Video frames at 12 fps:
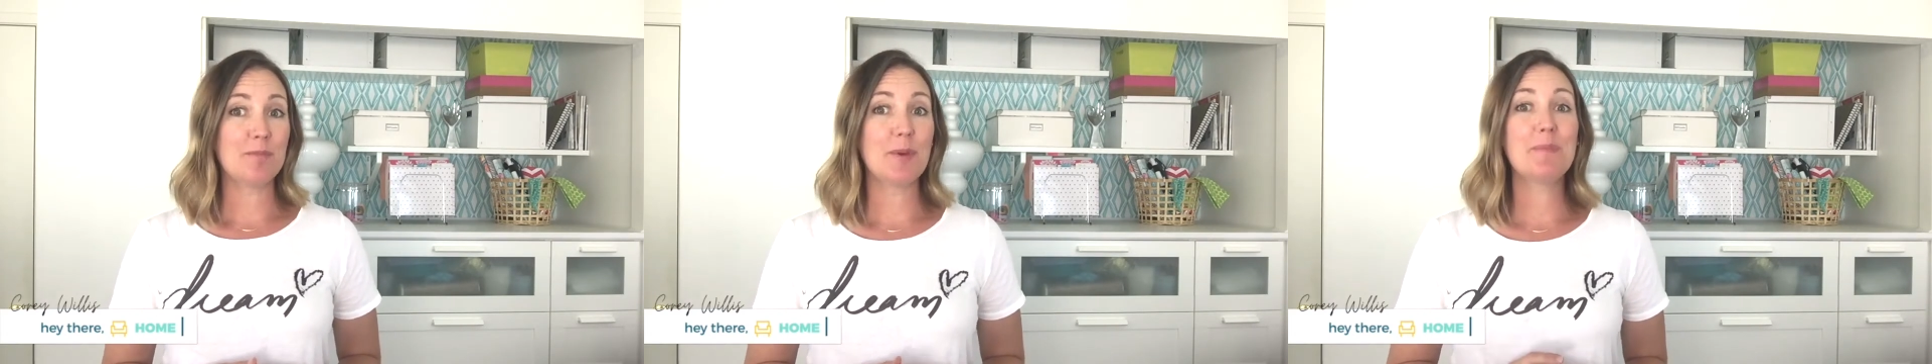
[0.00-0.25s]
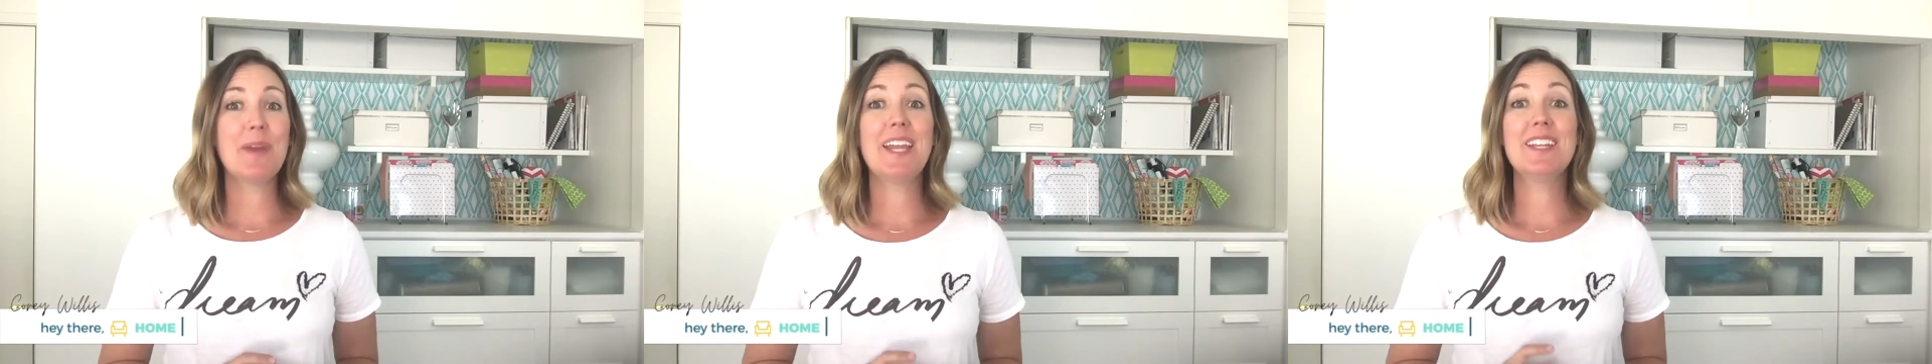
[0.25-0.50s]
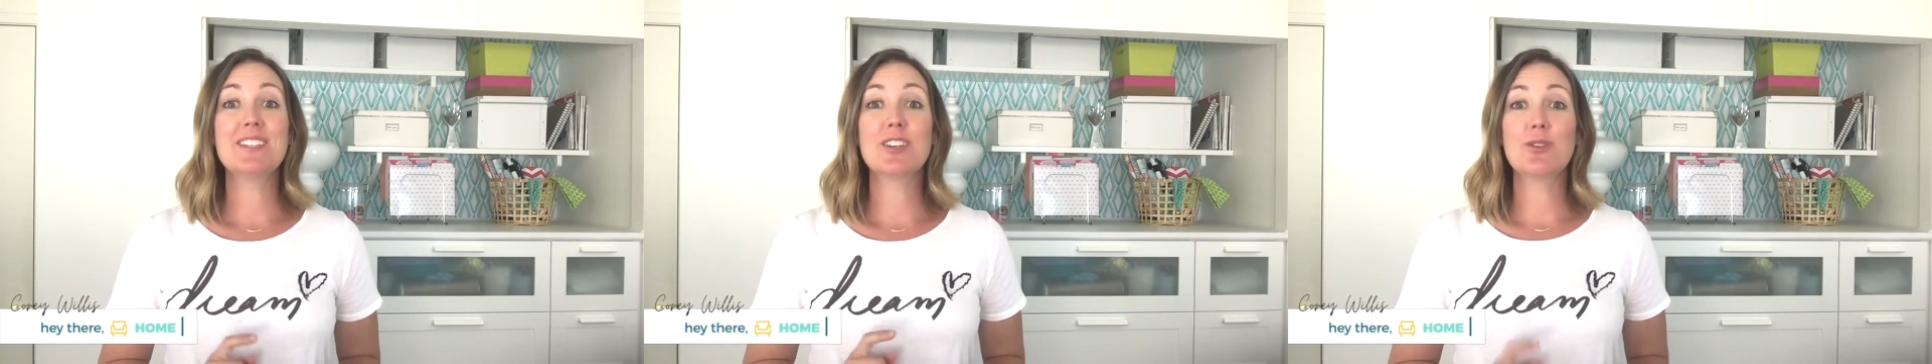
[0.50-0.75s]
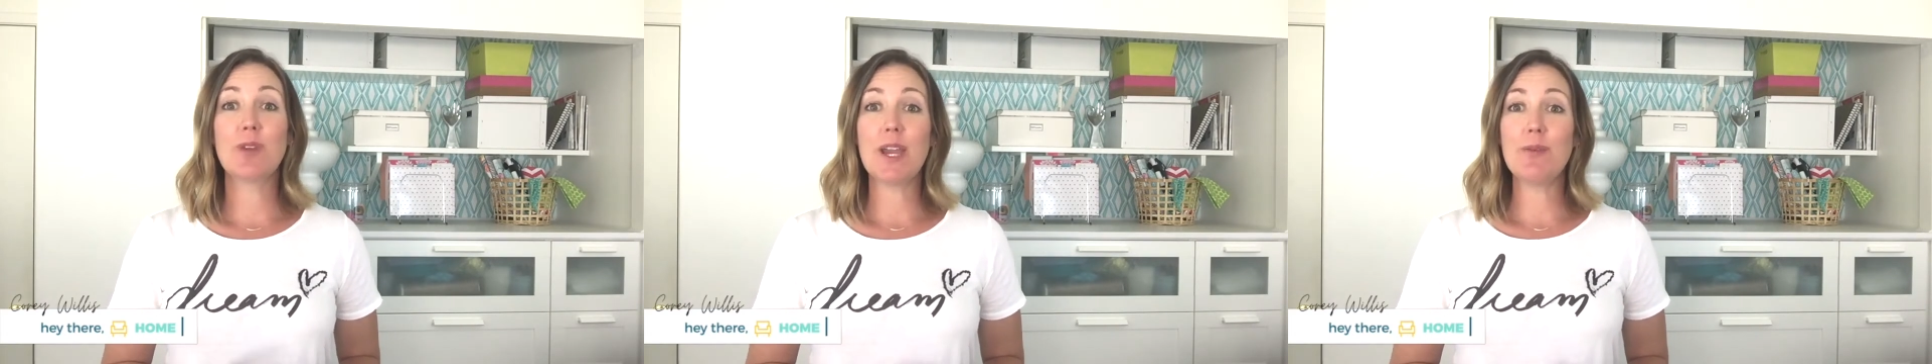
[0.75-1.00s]
but paint is a
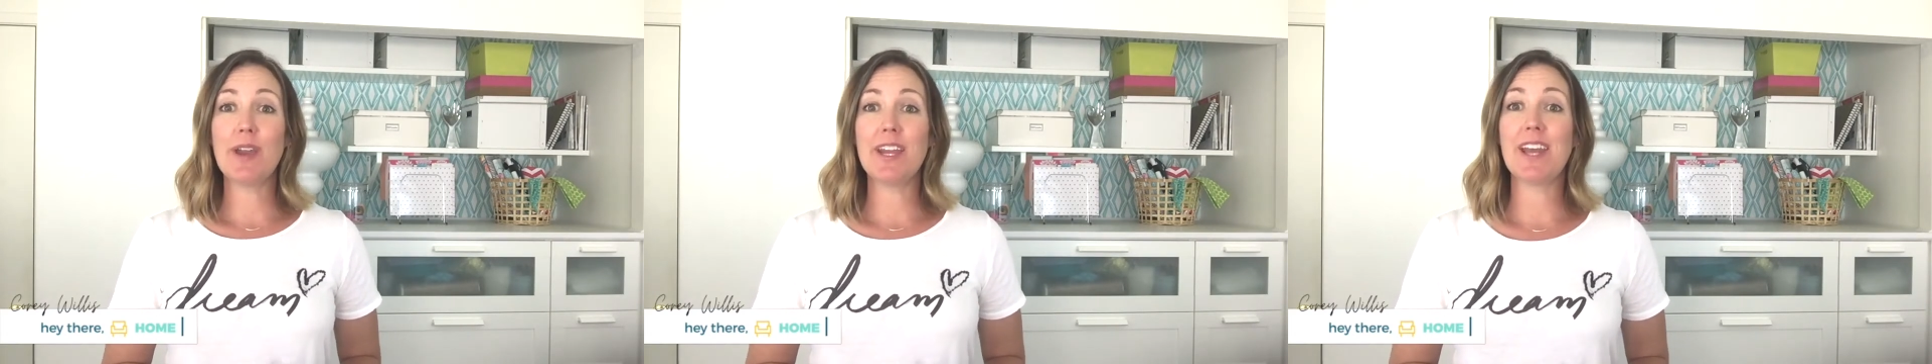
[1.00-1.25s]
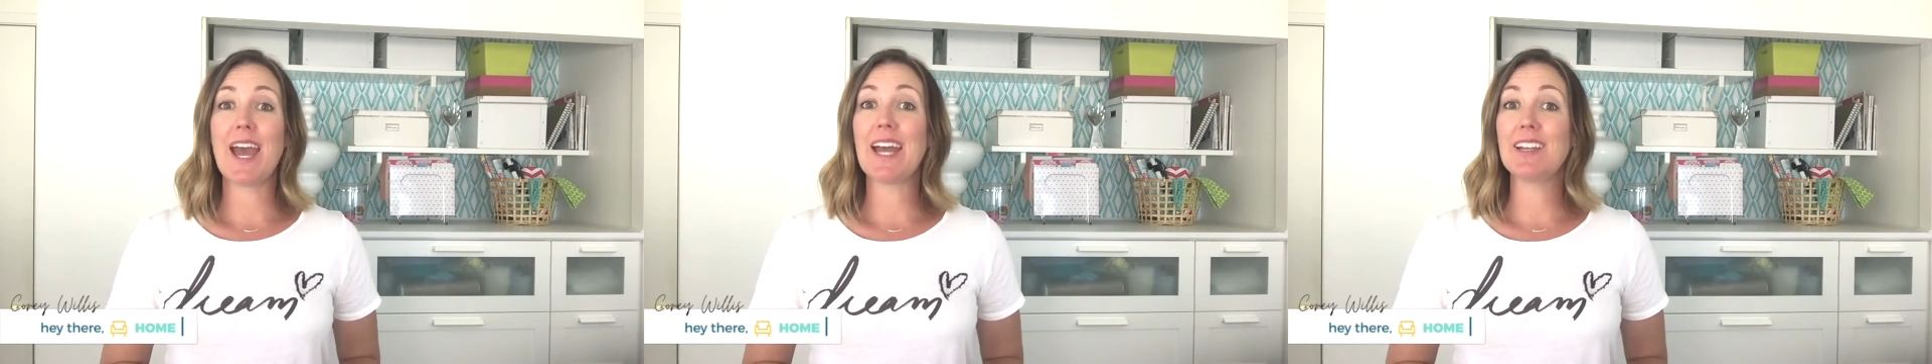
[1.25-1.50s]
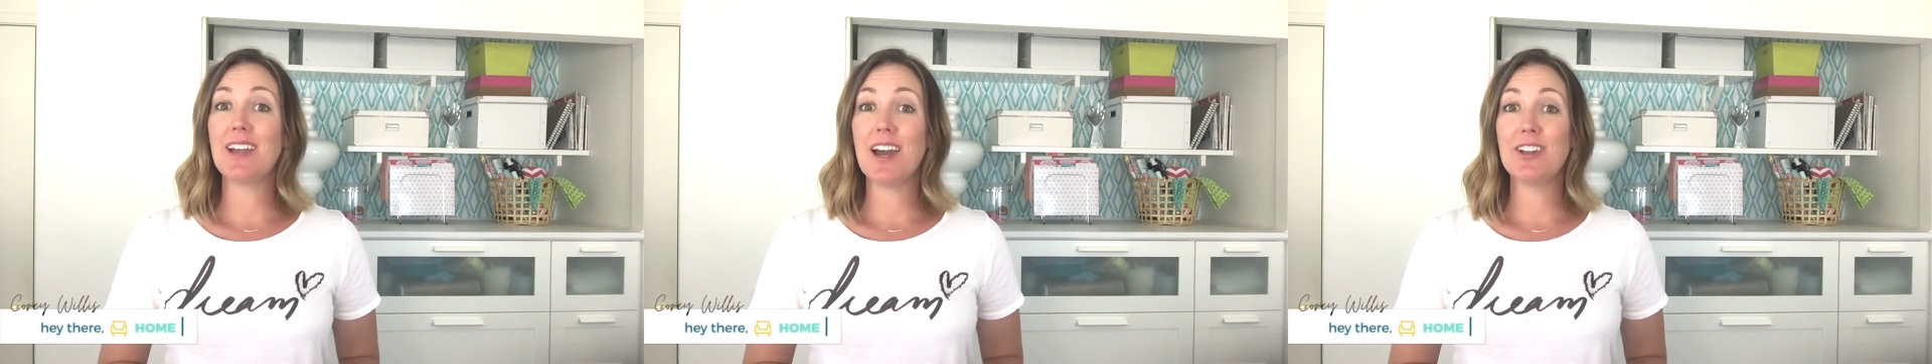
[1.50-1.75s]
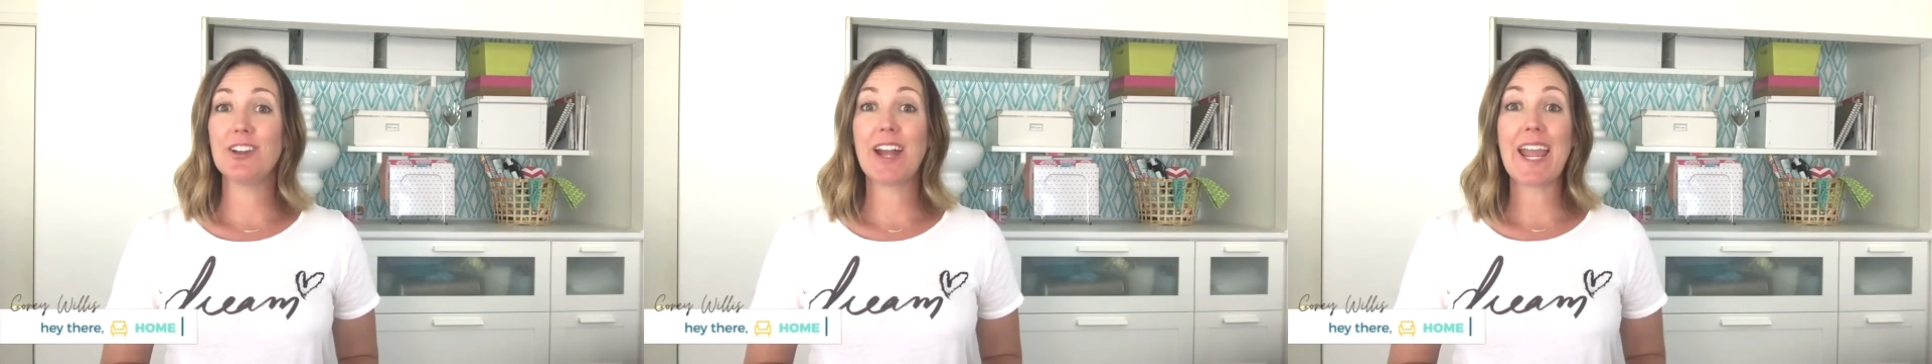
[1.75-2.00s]
great way to add
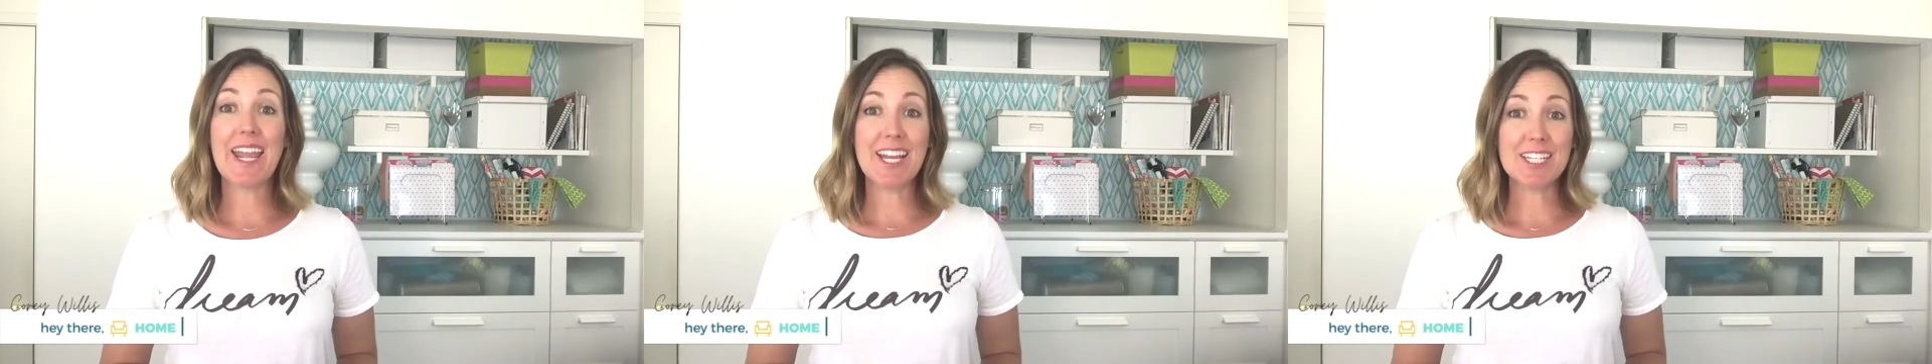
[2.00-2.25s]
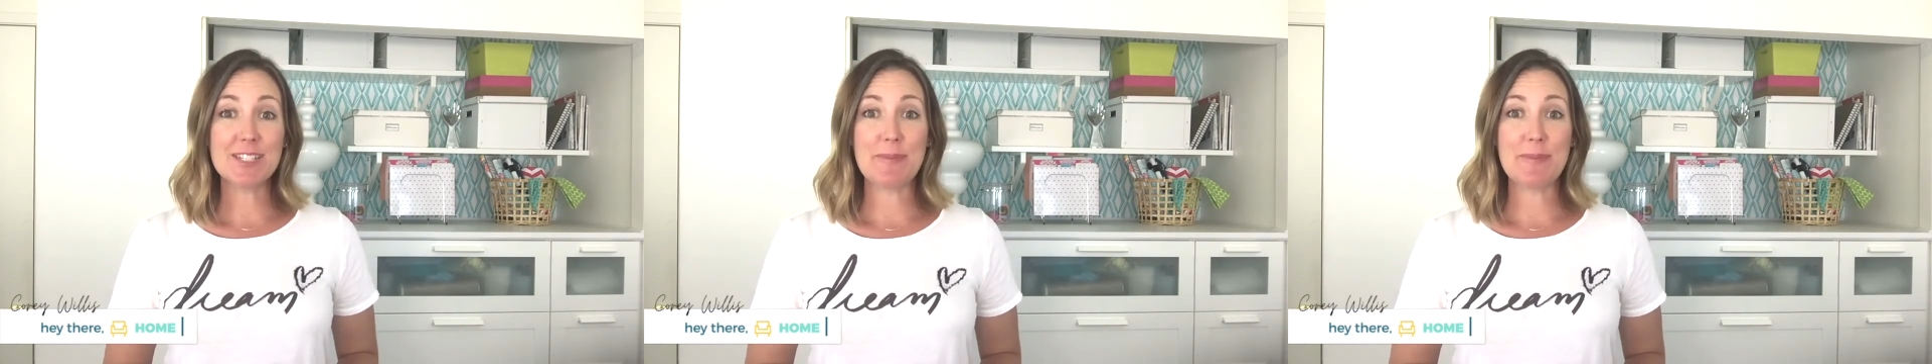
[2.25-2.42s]
color and